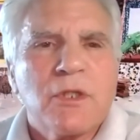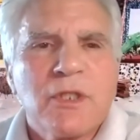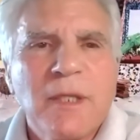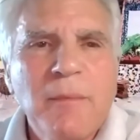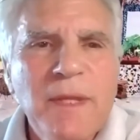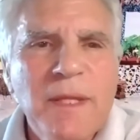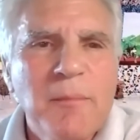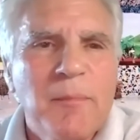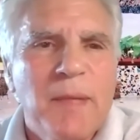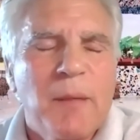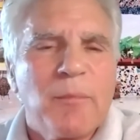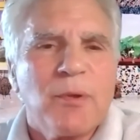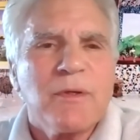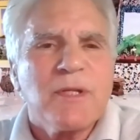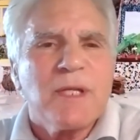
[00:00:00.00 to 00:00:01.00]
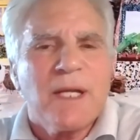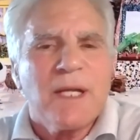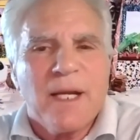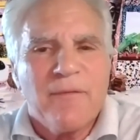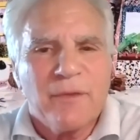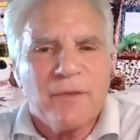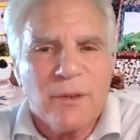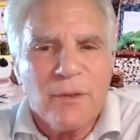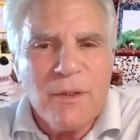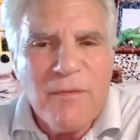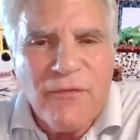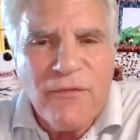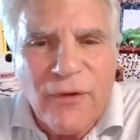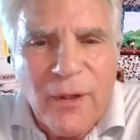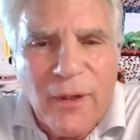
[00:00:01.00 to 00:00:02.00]
some of the members that I've
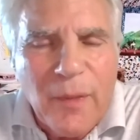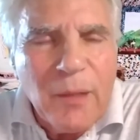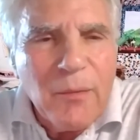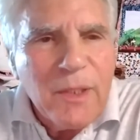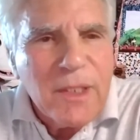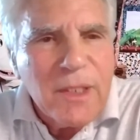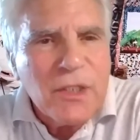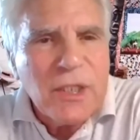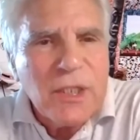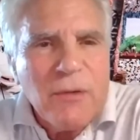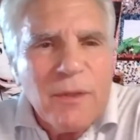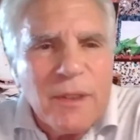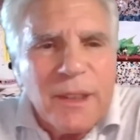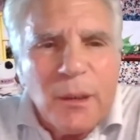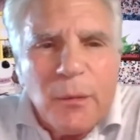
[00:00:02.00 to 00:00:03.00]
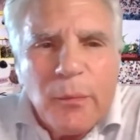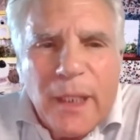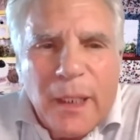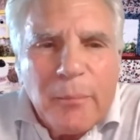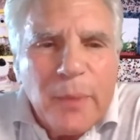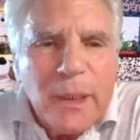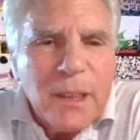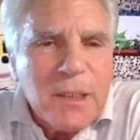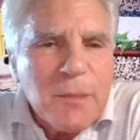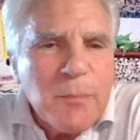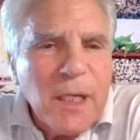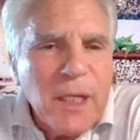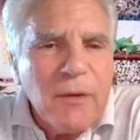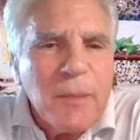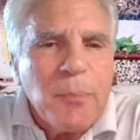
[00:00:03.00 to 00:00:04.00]
learned from, I want to share a little bit because
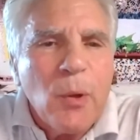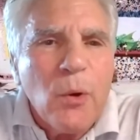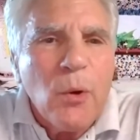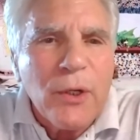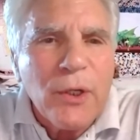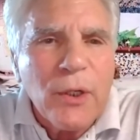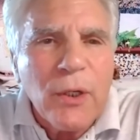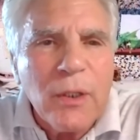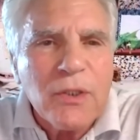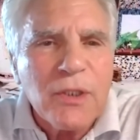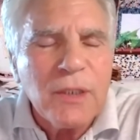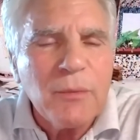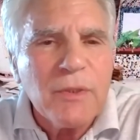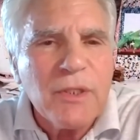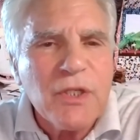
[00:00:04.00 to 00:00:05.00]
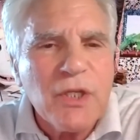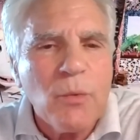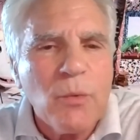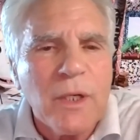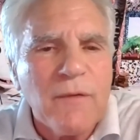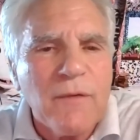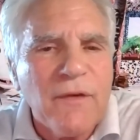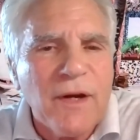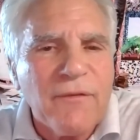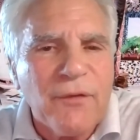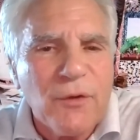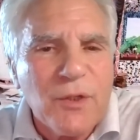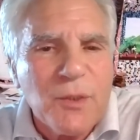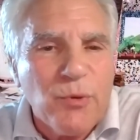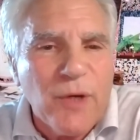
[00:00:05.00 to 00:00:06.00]
Mary Porter, she was one of our
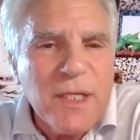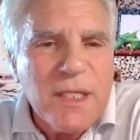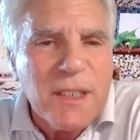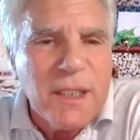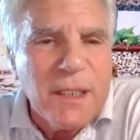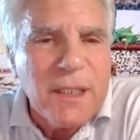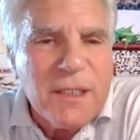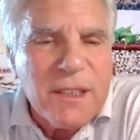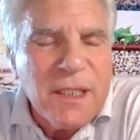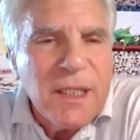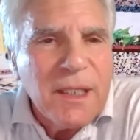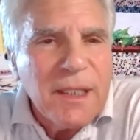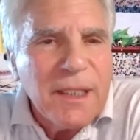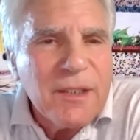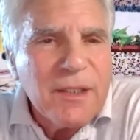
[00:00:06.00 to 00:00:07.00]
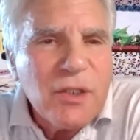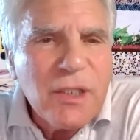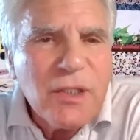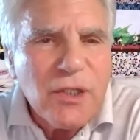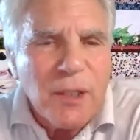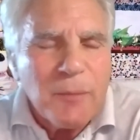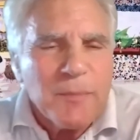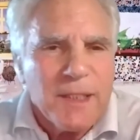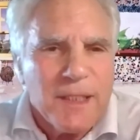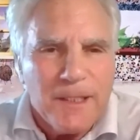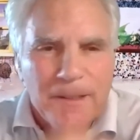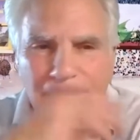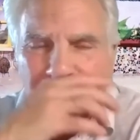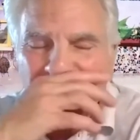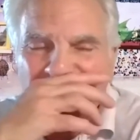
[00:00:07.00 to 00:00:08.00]
first presidents, and she jumped
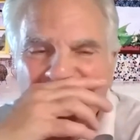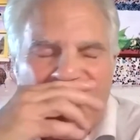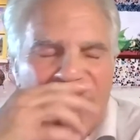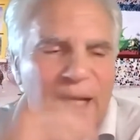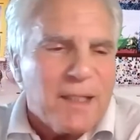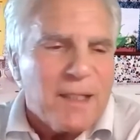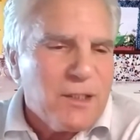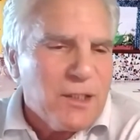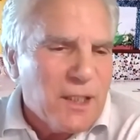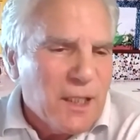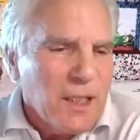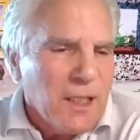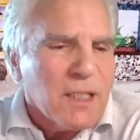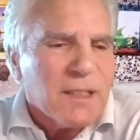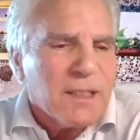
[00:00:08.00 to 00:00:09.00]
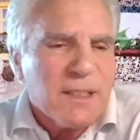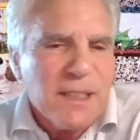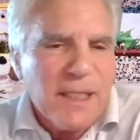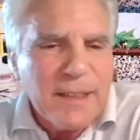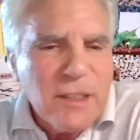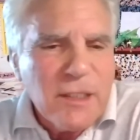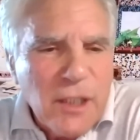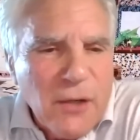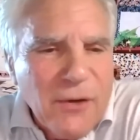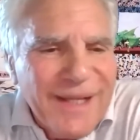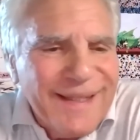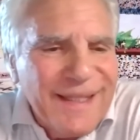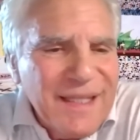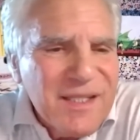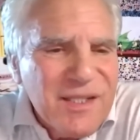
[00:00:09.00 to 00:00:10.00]
in and she said,
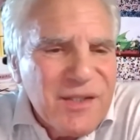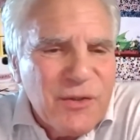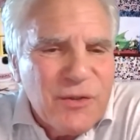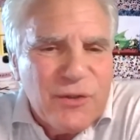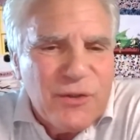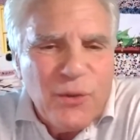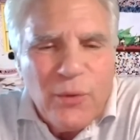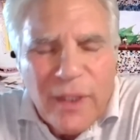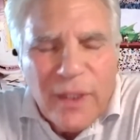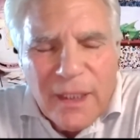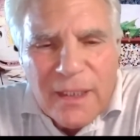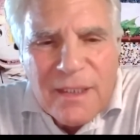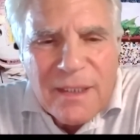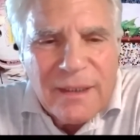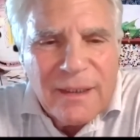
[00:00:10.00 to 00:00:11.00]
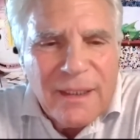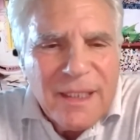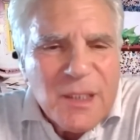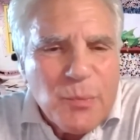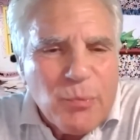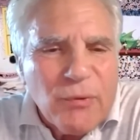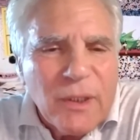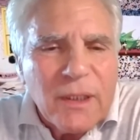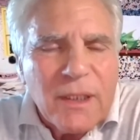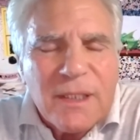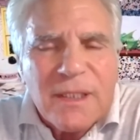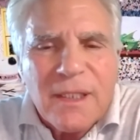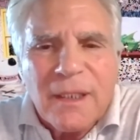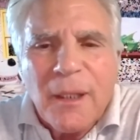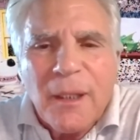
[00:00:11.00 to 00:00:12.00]
Jerry, let's do this. Let's bring
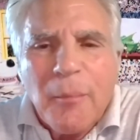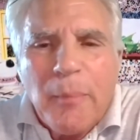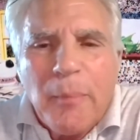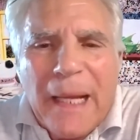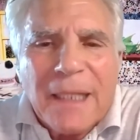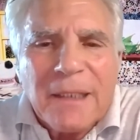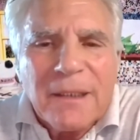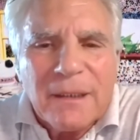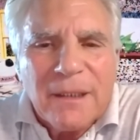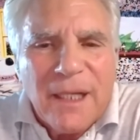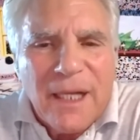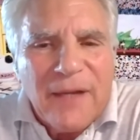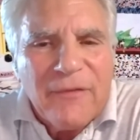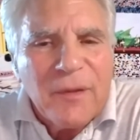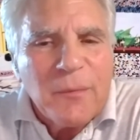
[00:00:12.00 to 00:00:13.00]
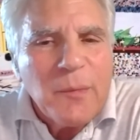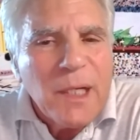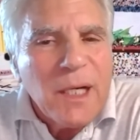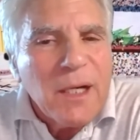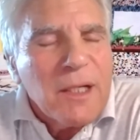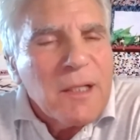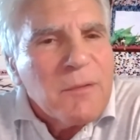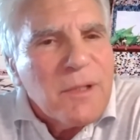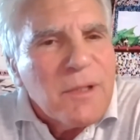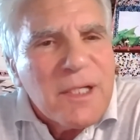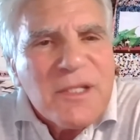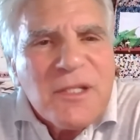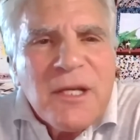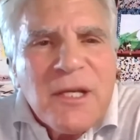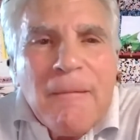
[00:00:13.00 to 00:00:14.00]
this club back to life. And Mary
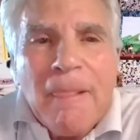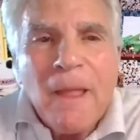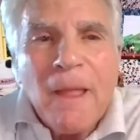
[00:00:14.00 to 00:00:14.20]
was